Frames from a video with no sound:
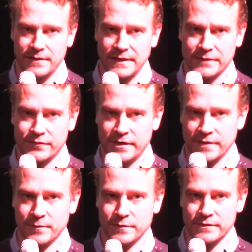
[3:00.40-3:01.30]

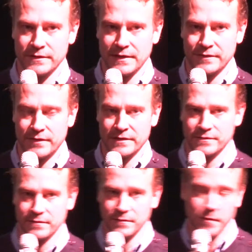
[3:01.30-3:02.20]
electronic music. I tried
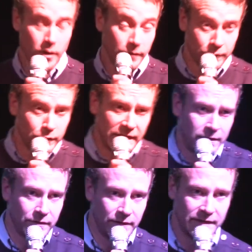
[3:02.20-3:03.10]
to, although you can
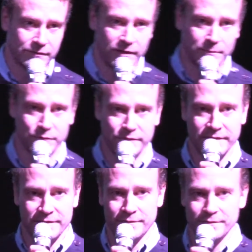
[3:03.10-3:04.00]
argue electronic
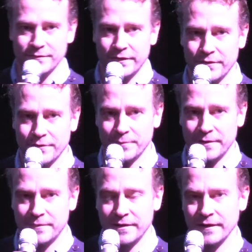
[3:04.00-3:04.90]
music is also
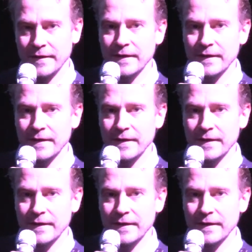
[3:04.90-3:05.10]
human, but